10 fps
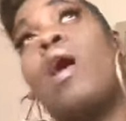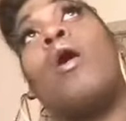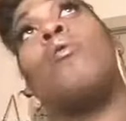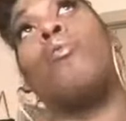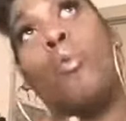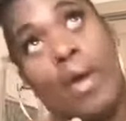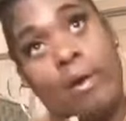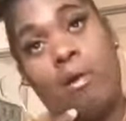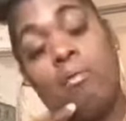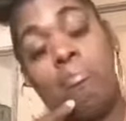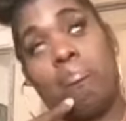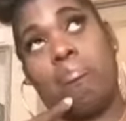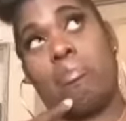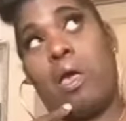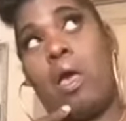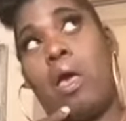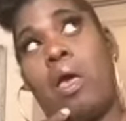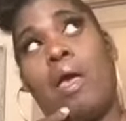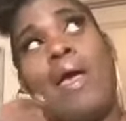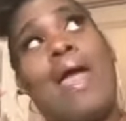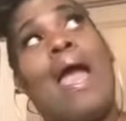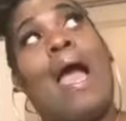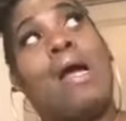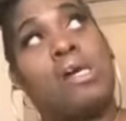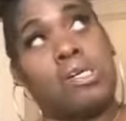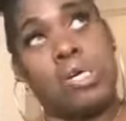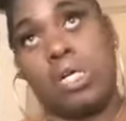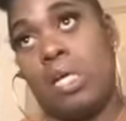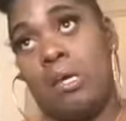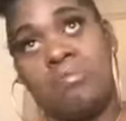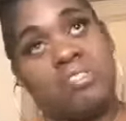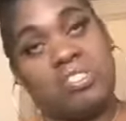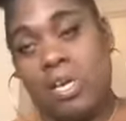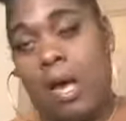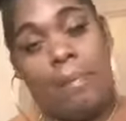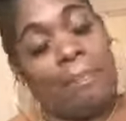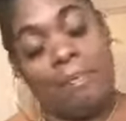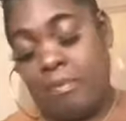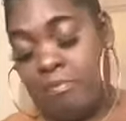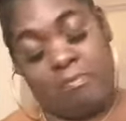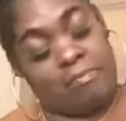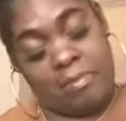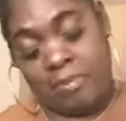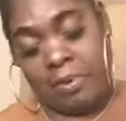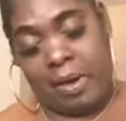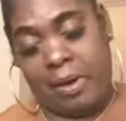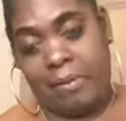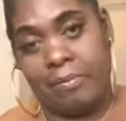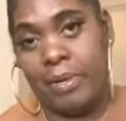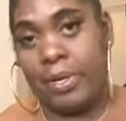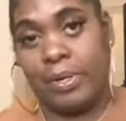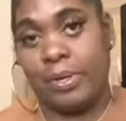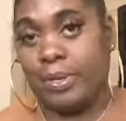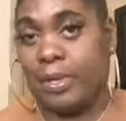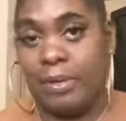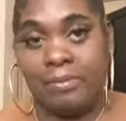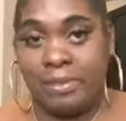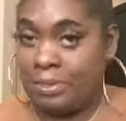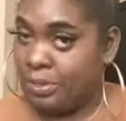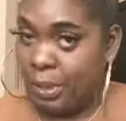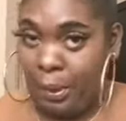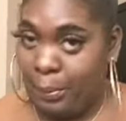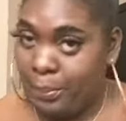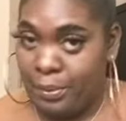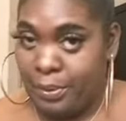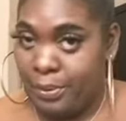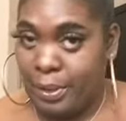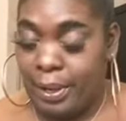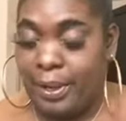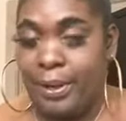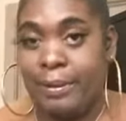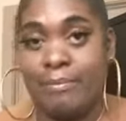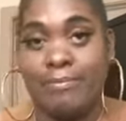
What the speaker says: Well, a girl loves to shop, okay? A girl loves to shop, okay?